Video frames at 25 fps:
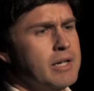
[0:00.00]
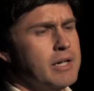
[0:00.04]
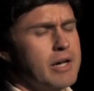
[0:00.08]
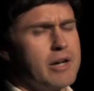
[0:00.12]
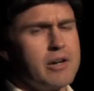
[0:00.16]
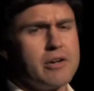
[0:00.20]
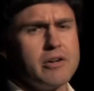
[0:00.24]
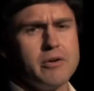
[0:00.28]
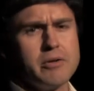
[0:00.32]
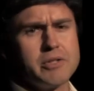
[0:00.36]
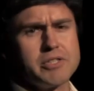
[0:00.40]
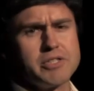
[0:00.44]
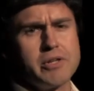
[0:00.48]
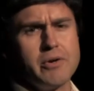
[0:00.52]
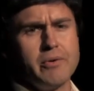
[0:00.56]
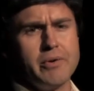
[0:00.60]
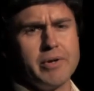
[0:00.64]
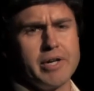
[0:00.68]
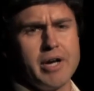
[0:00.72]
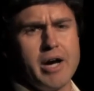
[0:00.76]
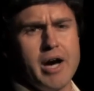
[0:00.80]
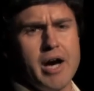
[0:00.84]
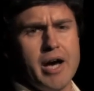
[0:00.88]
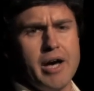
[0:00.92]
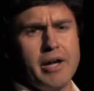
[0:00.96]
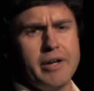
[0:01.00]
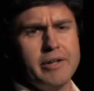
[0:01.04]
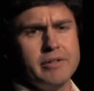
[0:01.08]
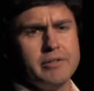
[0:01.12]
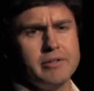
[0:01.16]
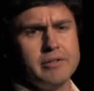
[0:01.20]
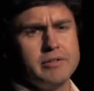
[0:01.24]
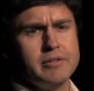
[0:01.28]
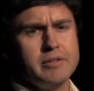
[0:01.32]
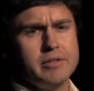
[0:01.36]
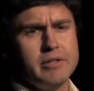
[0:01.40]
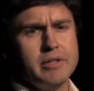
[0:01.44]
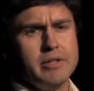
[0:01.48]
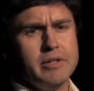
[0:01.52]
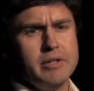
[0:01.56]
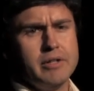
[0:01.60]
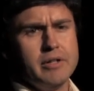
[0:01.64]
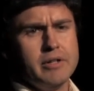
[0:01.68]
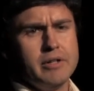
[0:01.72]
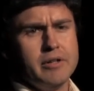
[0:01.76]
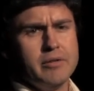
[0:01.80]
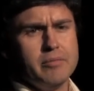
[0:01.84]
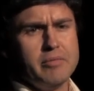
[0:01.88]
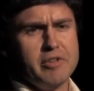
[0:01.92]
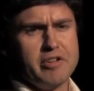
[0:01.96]
I don't know what's going on,
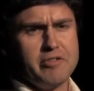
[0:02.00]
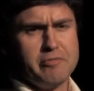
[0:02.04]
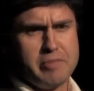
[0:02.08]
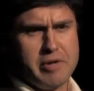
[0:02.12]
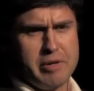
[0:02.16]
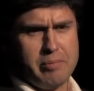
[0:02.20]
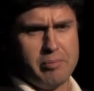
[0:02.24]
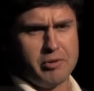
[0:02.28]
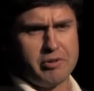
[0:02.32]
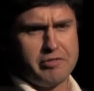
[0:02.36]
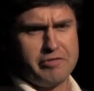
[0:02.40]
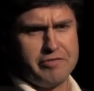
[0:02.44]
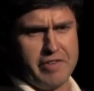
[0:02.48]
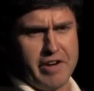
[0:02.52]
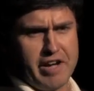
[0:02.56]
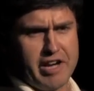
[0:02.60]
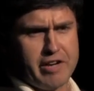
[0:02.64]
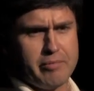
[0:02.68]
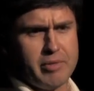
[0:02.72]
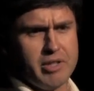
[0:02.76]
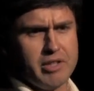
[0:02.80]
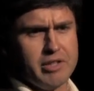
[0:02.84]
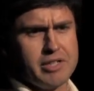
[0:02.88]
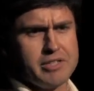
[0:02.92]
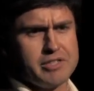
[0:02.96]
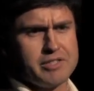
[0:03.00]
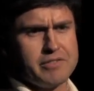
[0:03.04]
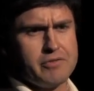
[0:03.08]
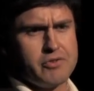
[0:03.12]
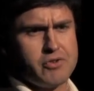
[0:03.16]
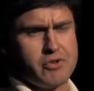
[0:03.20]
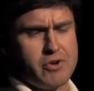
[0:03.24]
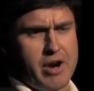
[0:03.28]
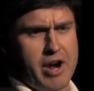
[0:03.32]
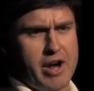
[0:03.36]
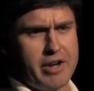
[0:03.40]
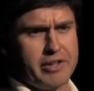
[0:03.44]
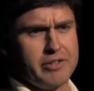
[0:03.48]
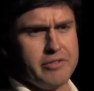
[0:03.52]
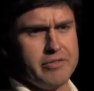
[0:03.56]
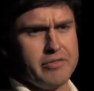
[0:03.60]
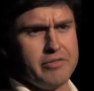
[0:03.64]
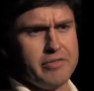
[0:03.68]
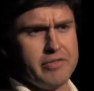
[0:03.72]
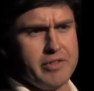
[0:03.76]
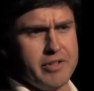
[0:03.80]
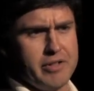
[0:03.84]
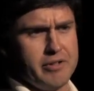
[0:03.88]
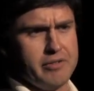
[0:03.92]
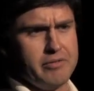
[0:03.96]
but if people are finding me less attractive,
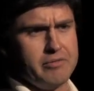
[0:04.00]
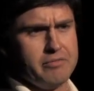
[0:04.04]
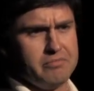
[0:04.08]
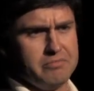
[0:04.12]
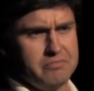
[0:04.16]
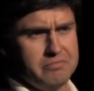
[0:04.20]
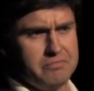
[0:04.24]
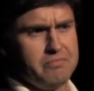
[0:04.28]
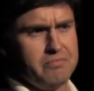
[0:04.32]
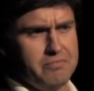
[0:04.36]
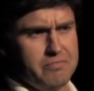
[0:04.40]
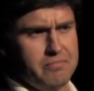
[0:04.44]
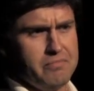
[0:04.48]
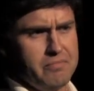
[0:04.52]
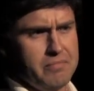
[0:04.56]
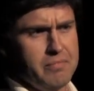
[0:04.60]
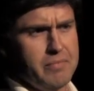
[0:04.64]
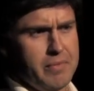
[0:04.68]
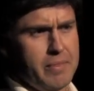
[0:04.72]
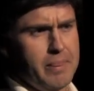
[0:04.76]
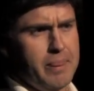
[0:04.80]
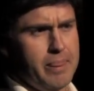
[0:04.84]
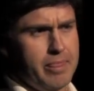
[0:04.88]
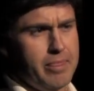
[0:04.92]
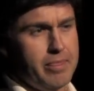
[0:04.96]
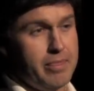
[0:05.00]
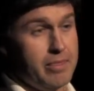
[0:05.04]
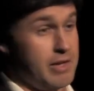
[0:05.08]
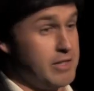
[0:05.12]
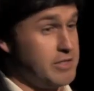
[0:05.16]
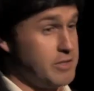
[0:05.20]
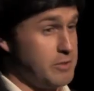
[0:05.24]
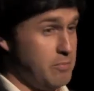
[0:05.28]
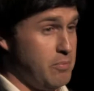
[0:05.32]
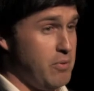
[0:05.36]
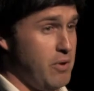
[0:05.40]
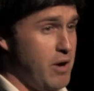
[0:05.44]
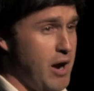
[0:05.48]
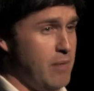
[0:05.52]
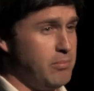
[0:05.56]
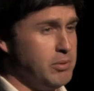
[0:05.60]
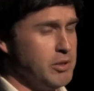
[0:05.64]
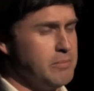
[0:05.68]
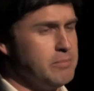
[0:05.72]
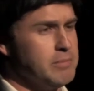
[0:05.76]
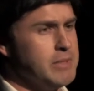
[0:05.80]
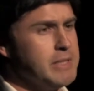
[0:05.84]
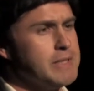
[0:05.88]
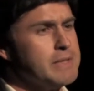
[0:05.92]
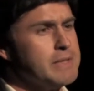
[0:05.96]
then that's a problem.